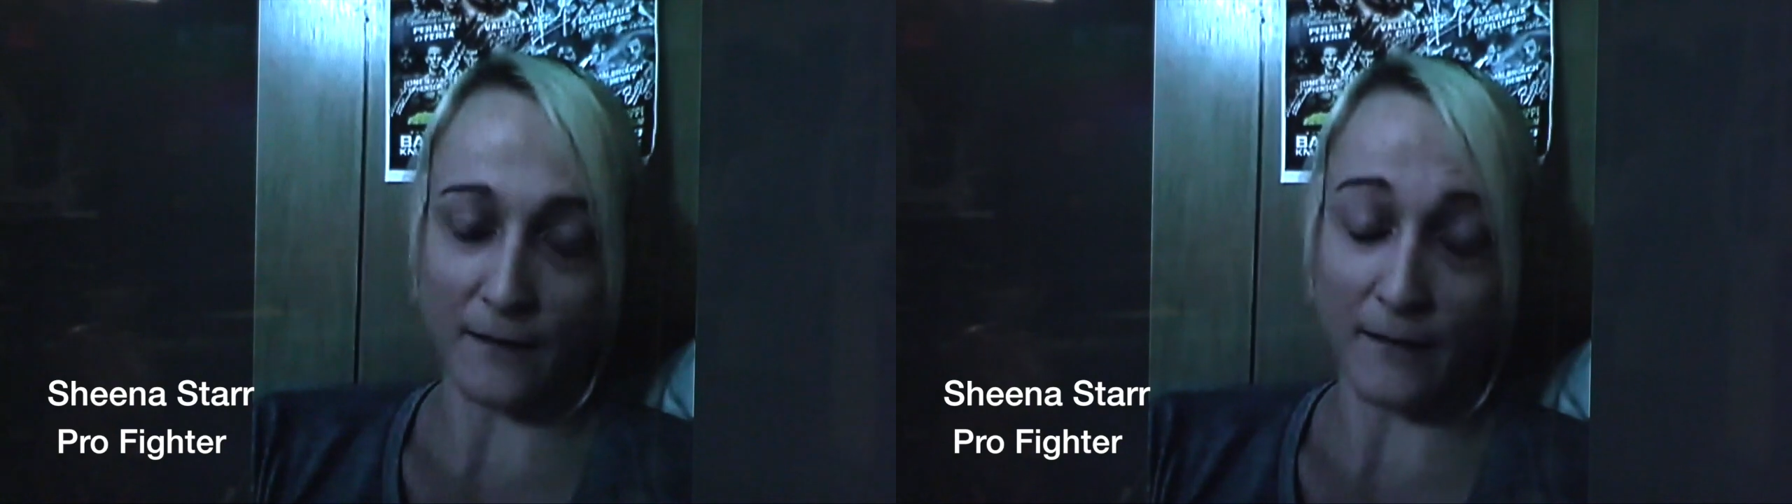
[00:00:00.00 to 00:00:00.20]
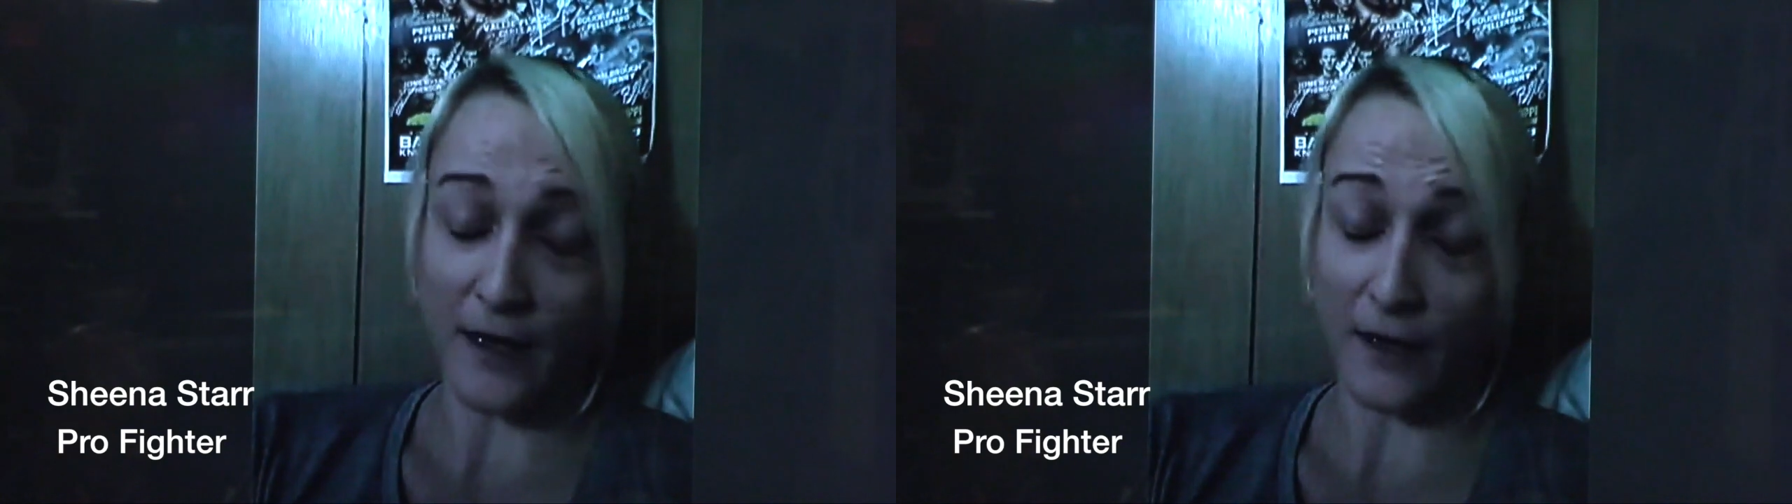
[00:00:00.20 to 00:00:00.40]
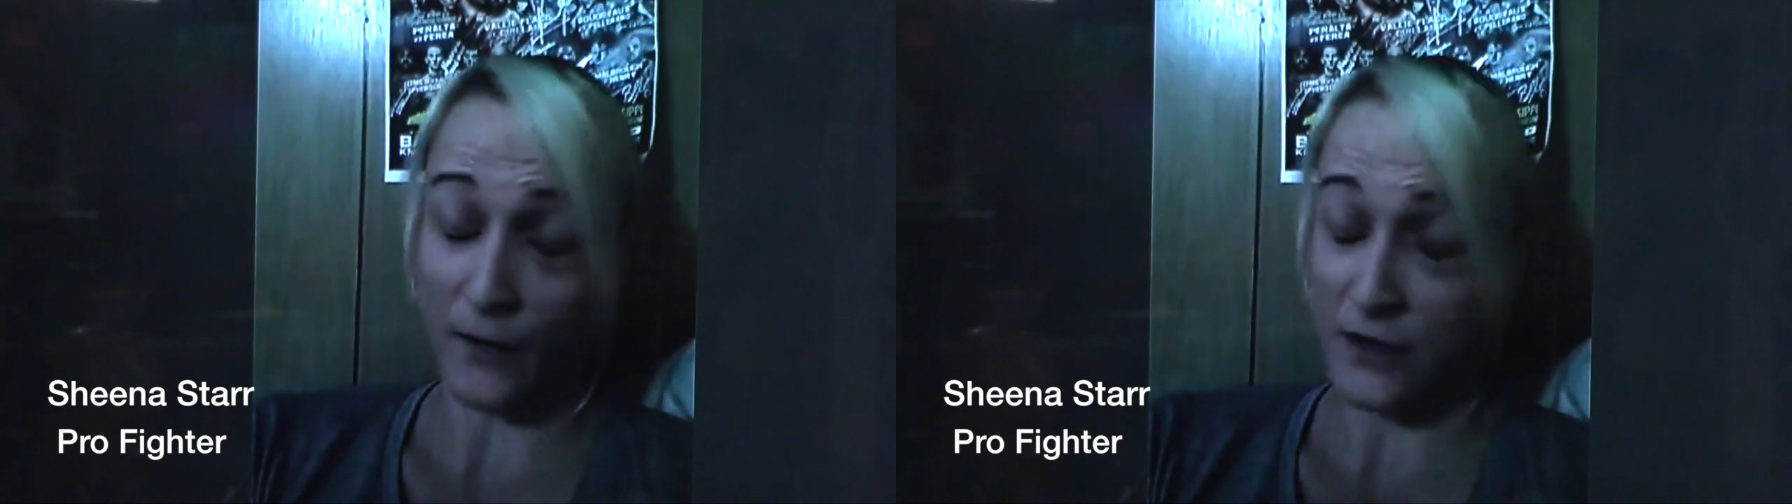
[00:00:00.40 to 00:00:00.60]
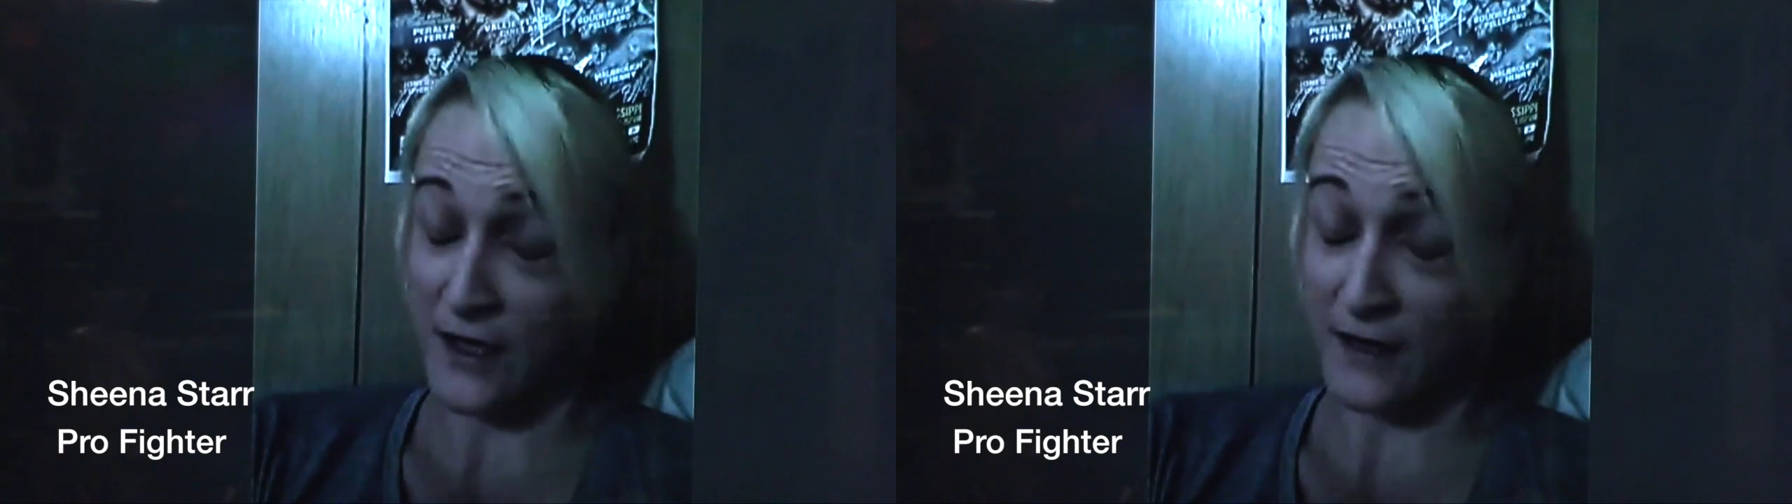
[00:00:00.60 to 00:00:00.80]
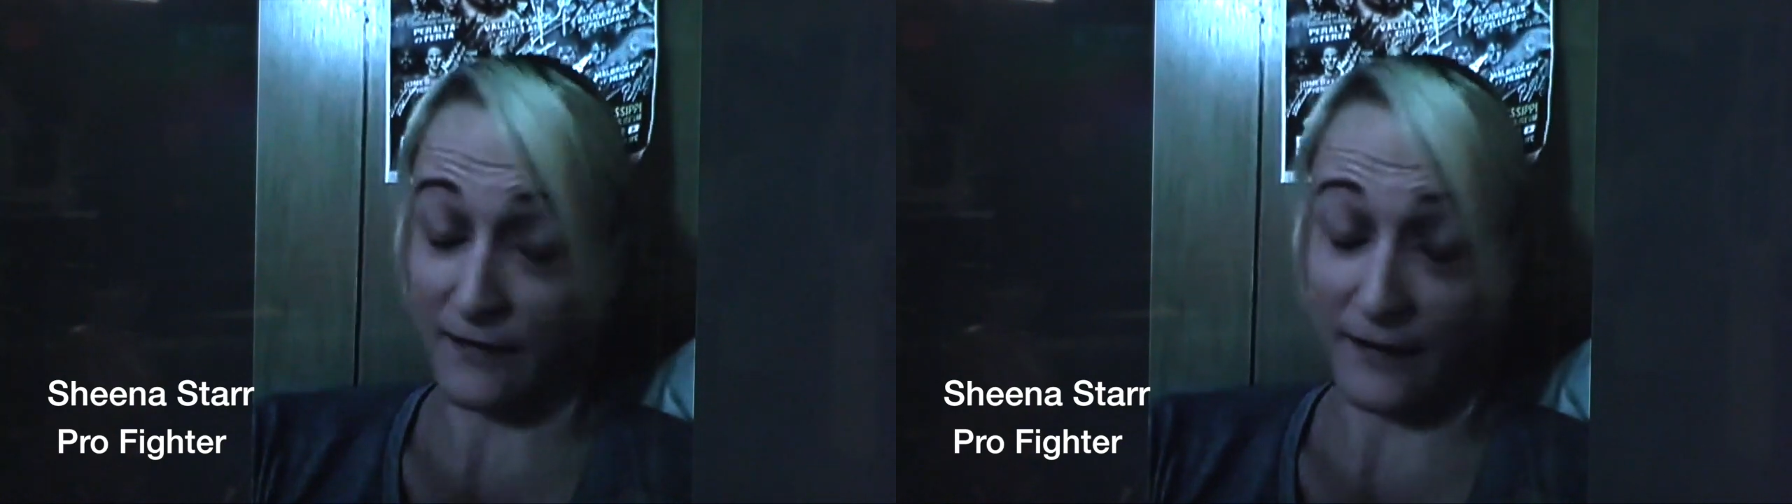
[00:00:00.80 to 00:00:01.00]
MMA,
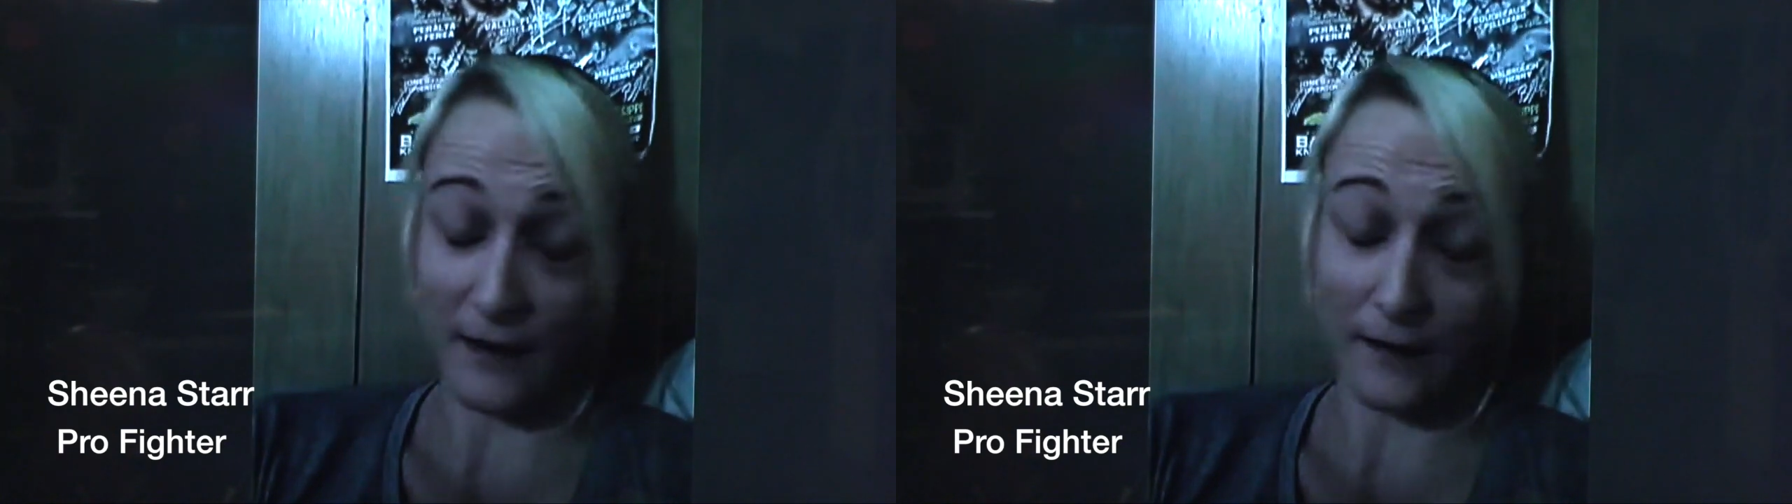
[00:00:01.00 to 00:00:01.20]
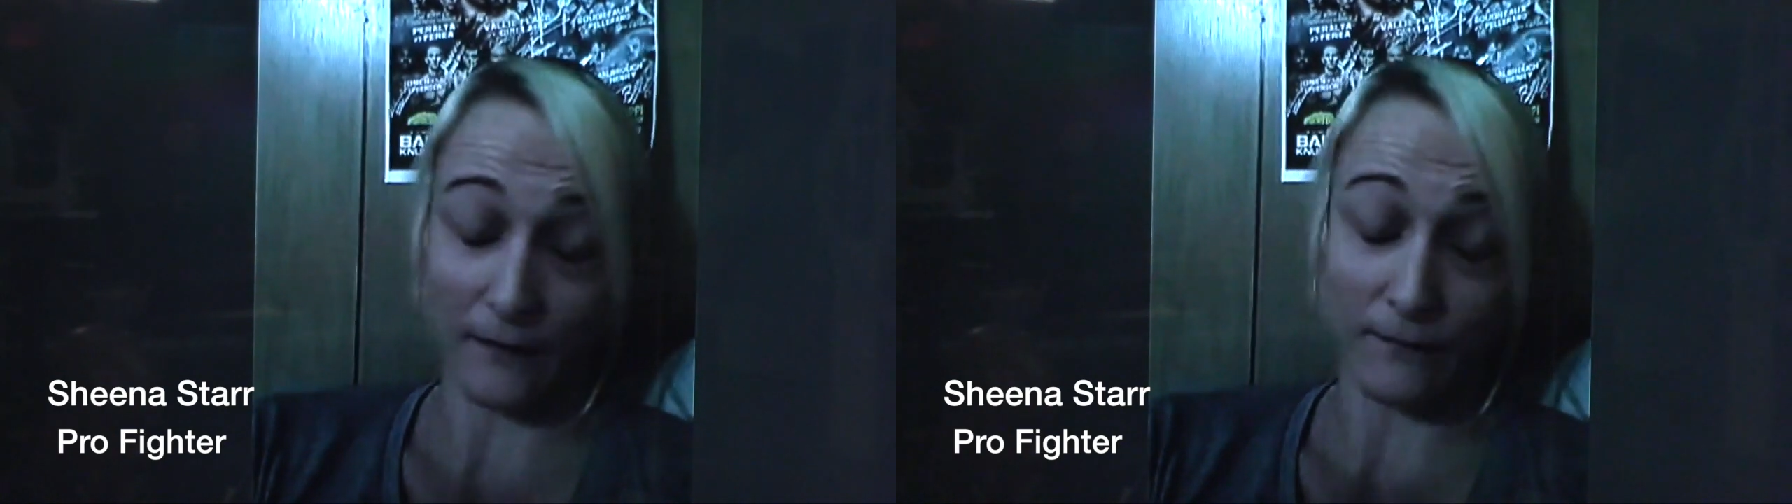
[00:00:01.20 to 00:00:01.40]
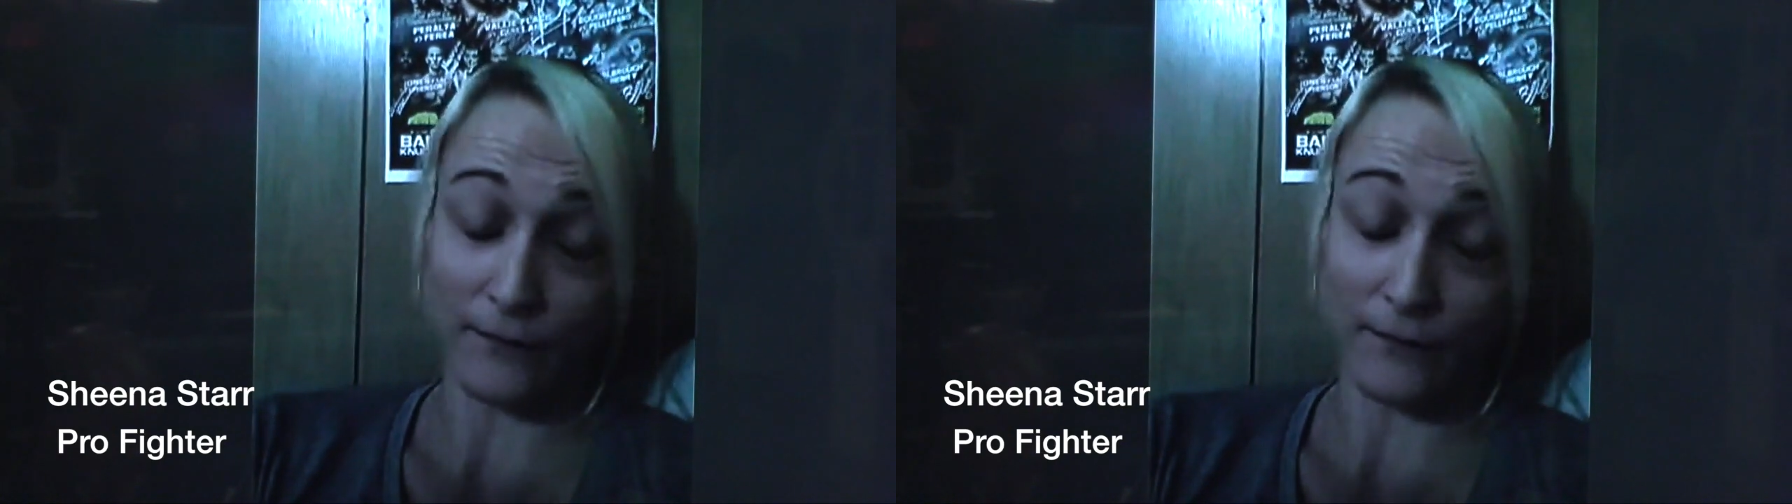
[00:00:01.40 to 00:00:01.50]
which I think